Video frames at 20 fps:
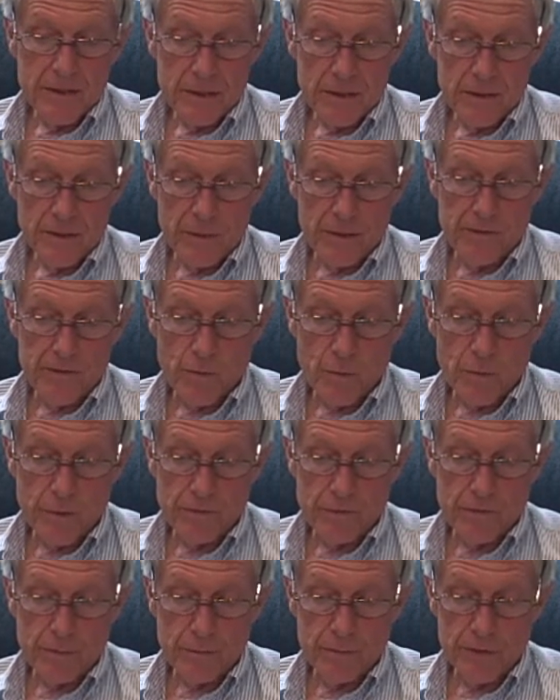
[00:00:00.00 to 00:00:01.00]
Lewis
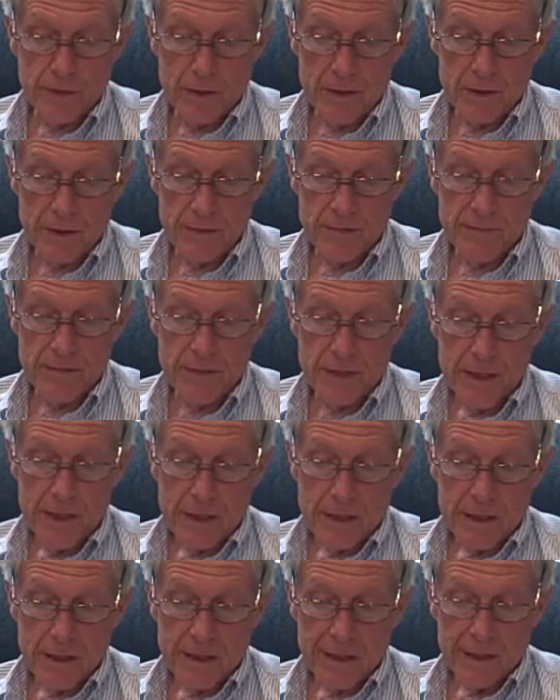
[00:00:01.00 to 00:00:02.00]
once observed,
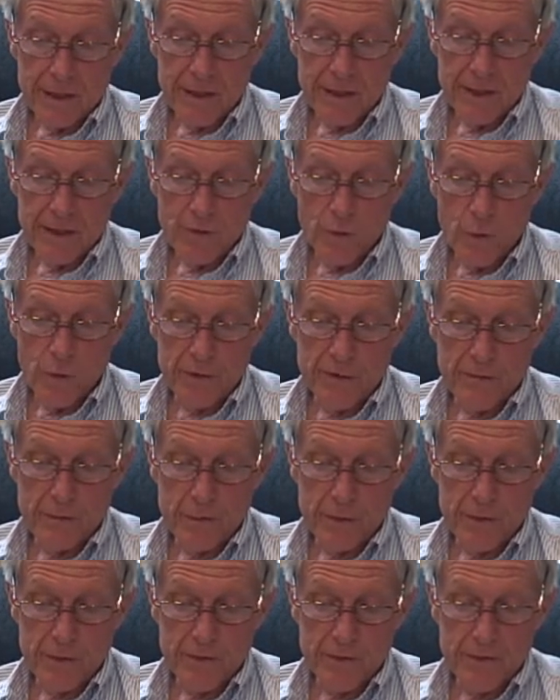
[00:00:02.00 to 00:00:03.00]
God
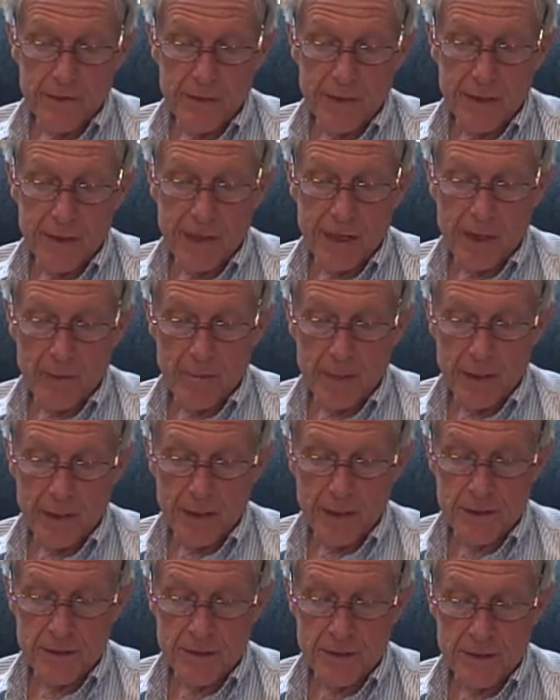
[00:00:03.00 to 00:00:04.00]
whispers in our
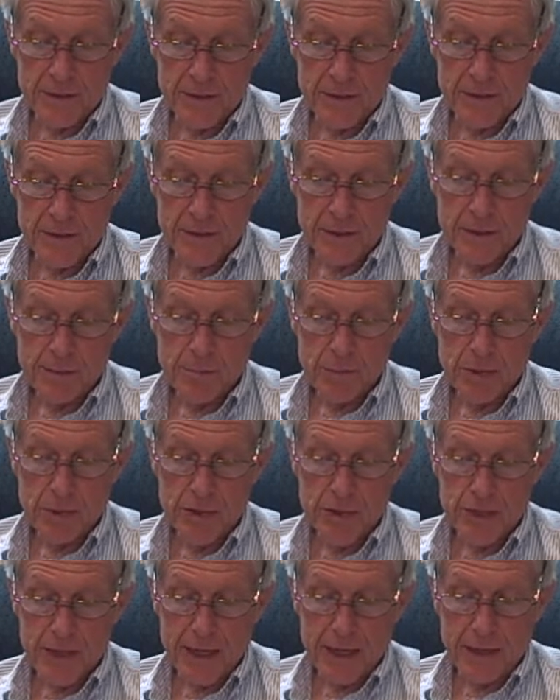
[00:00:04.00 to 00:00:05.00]
pleasures, but
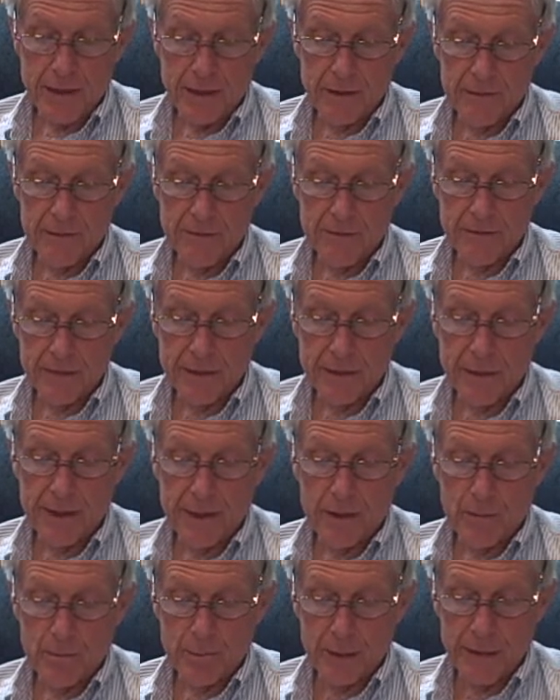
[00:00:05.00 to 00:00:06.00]
shouts in
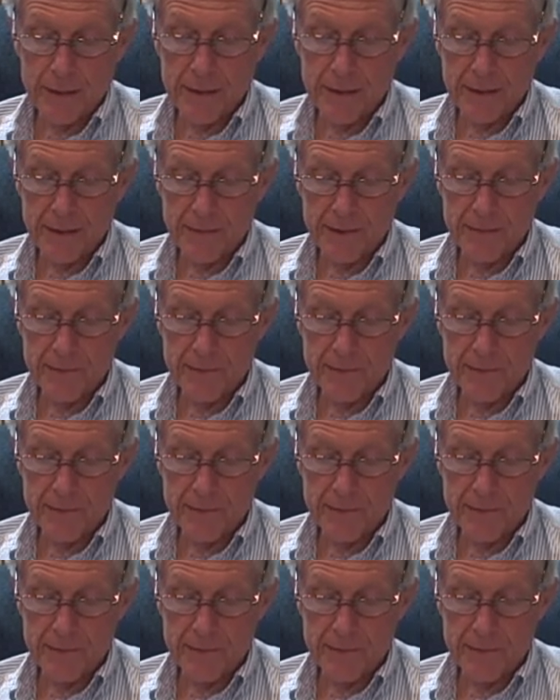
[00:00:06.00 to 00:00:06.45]
our pain.